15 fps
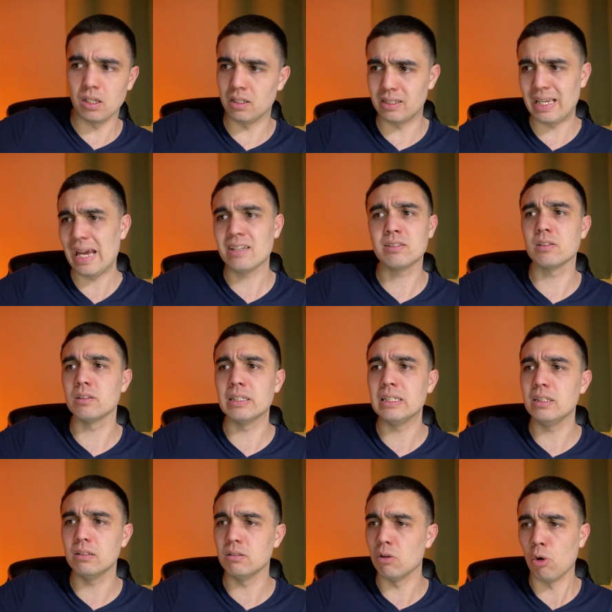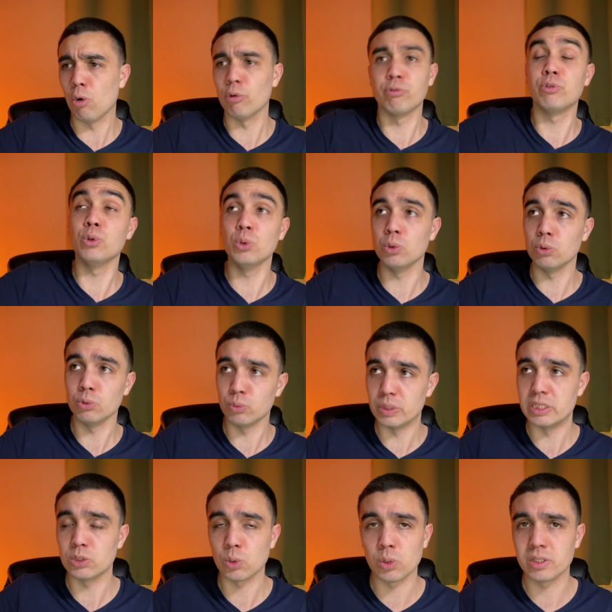gasoline or fuel
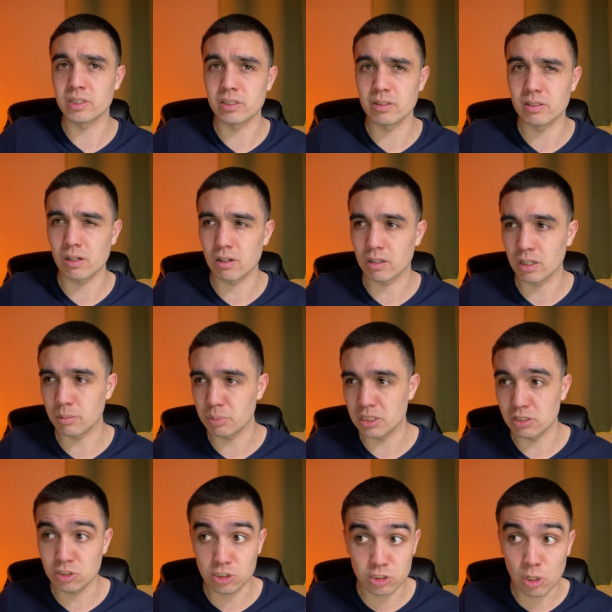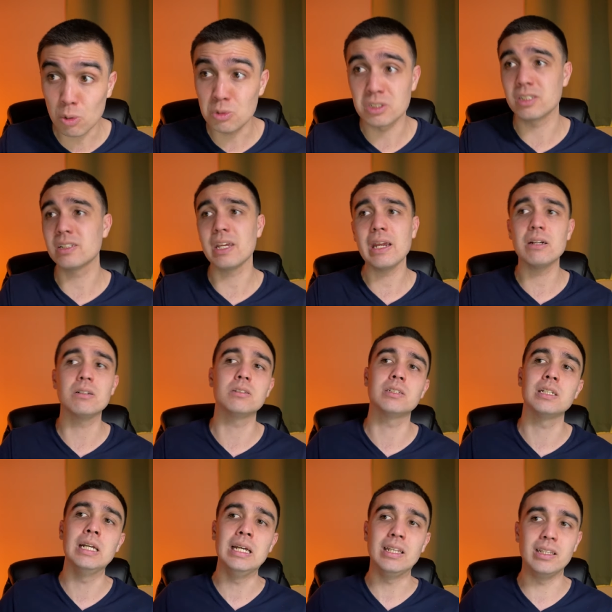resources are going to be so scarce
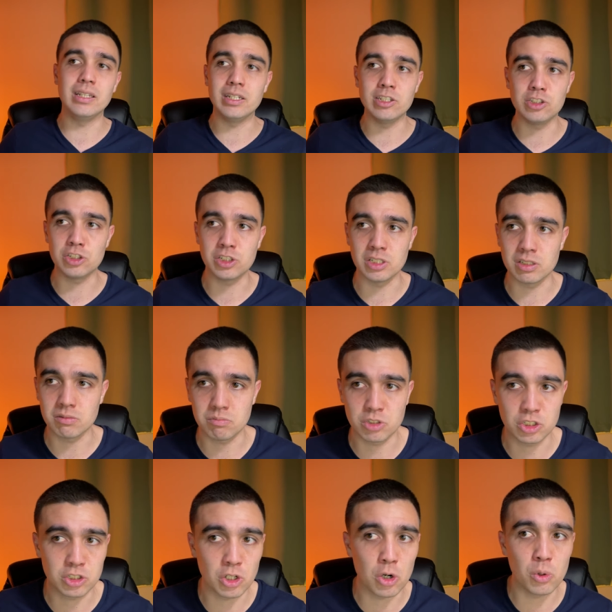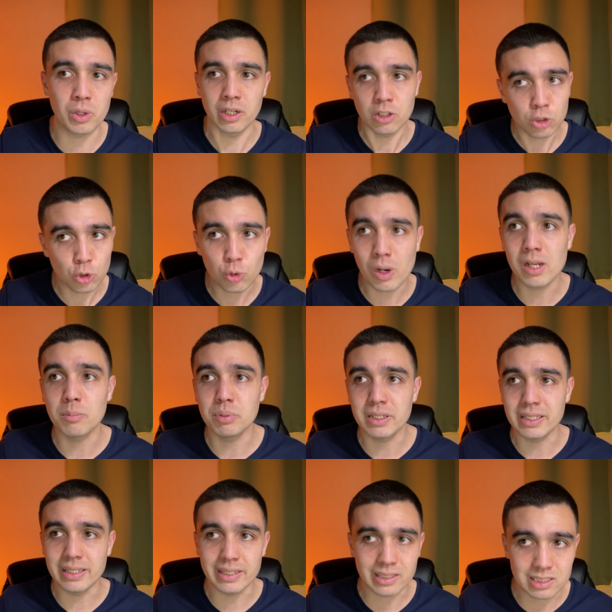that it's just so
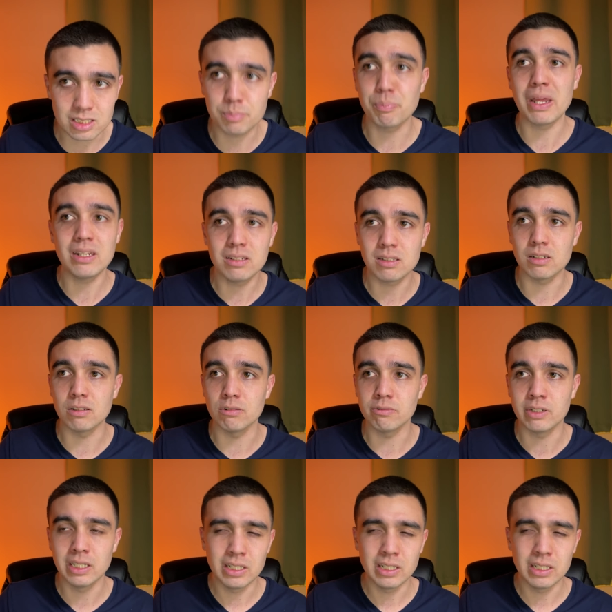incredibly expensive